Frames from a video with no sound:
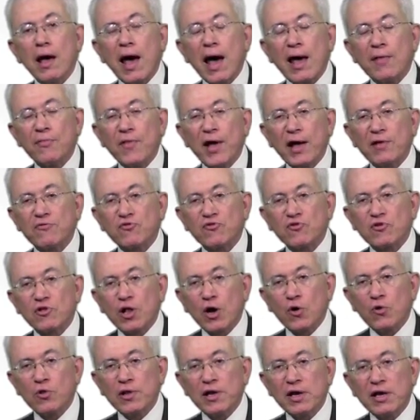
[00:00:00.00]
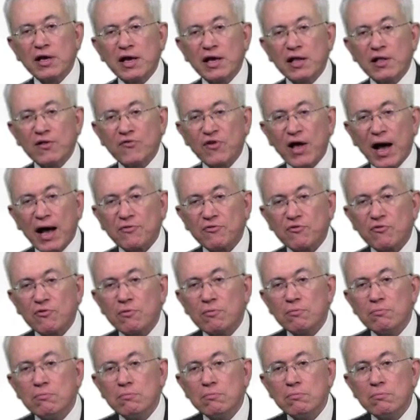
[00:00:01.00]
and that slowly kills
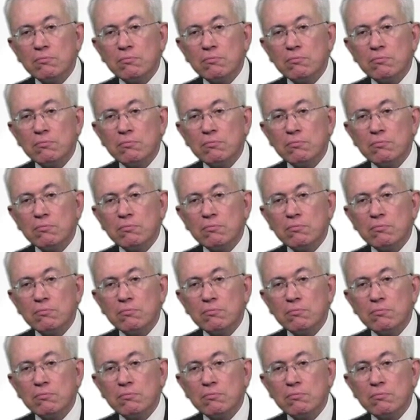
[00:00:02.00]
us.